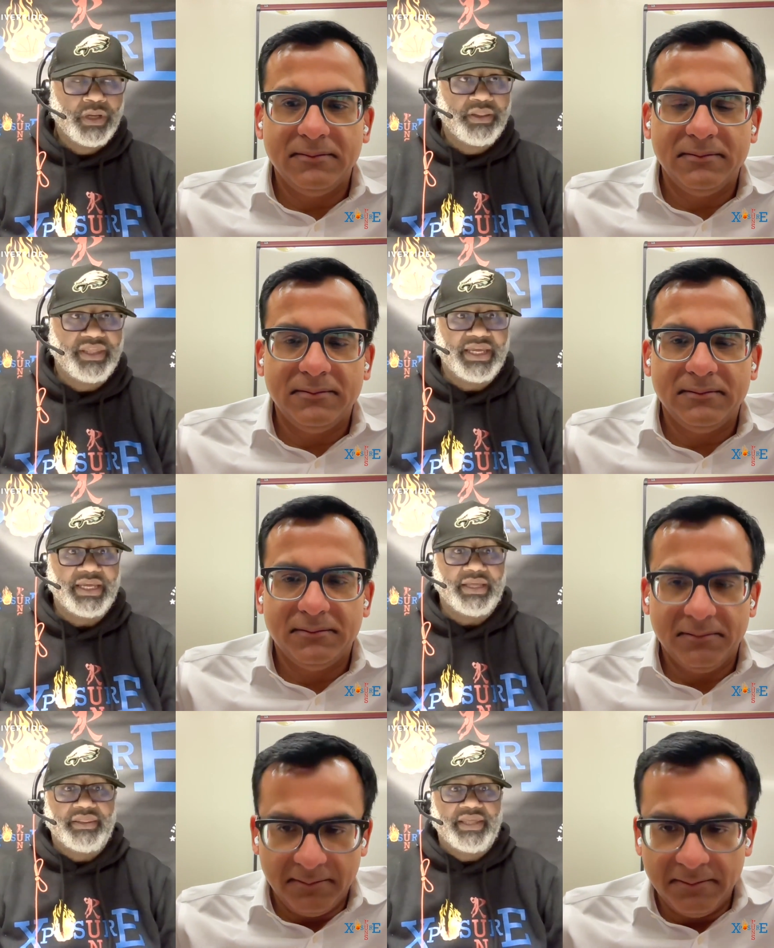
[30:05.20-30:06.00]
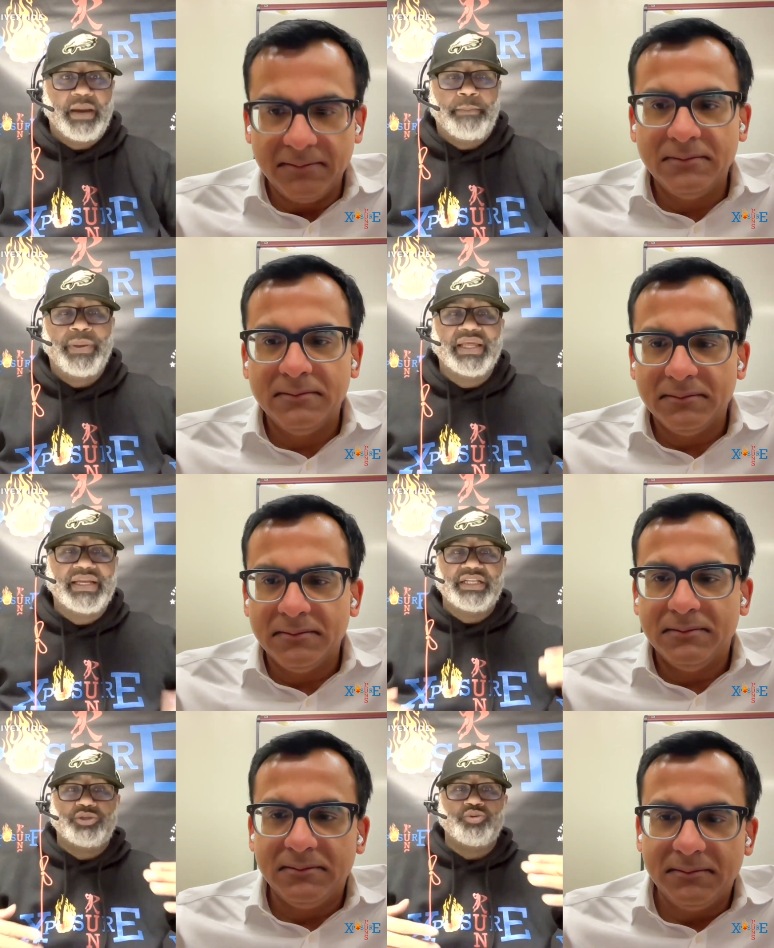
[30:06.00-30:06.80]
Speaker 1: the the ability
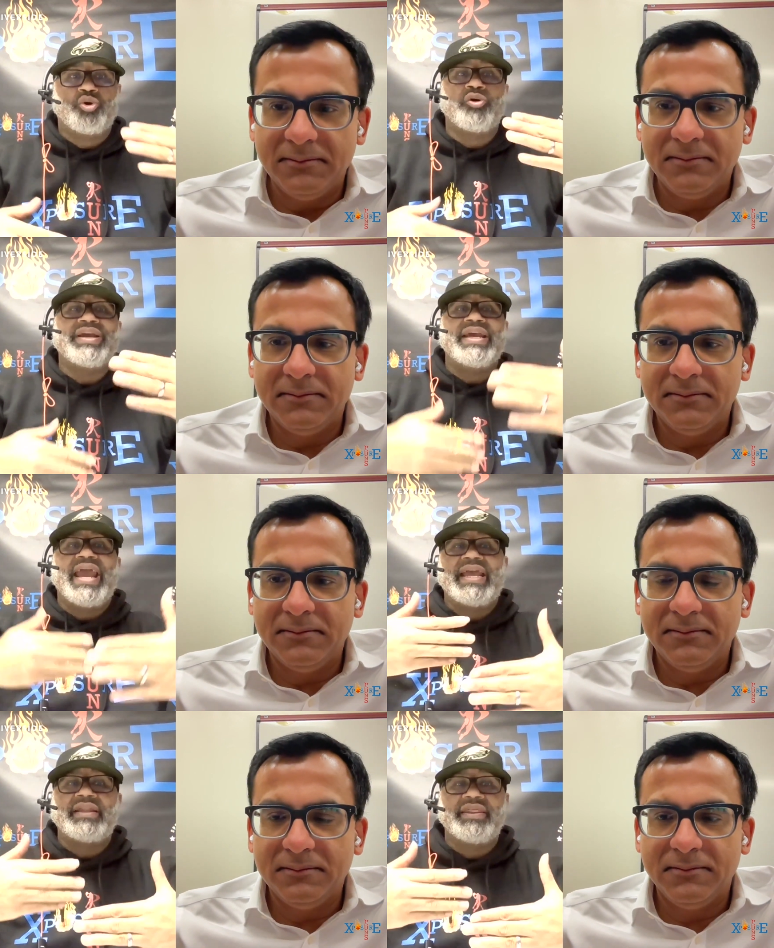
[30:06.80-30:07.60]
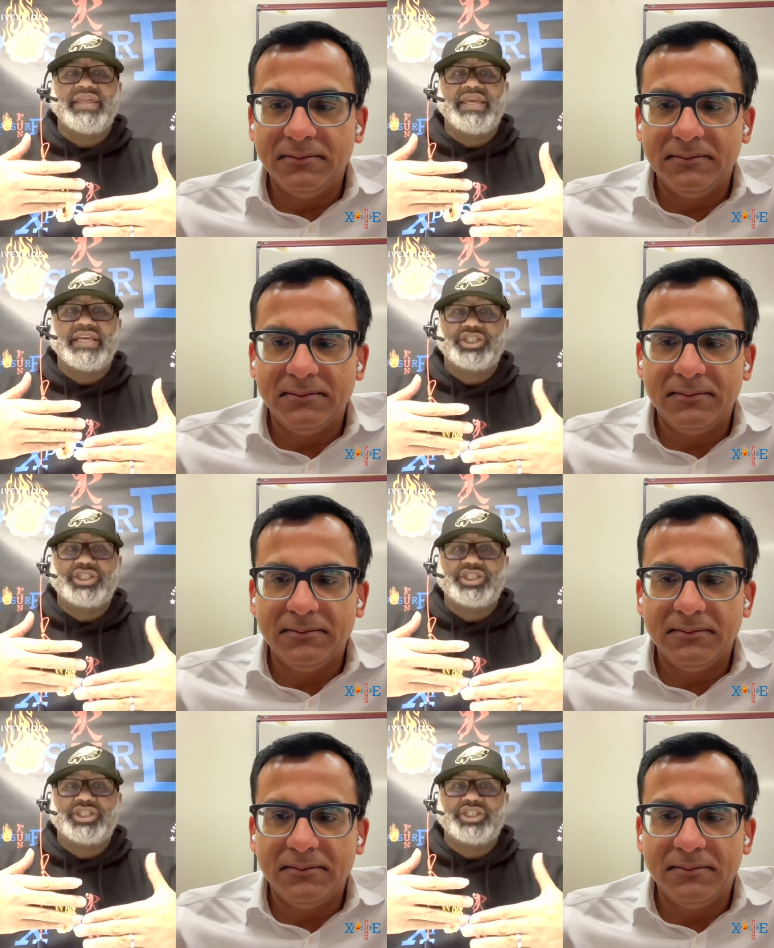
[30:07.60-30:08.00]
to create the